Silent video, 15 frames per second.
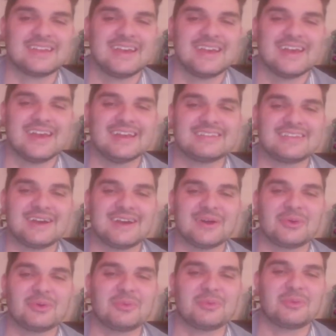It's a
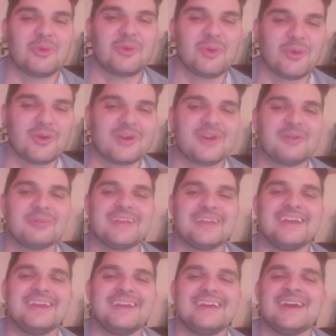
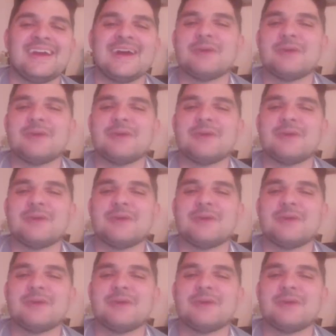horribly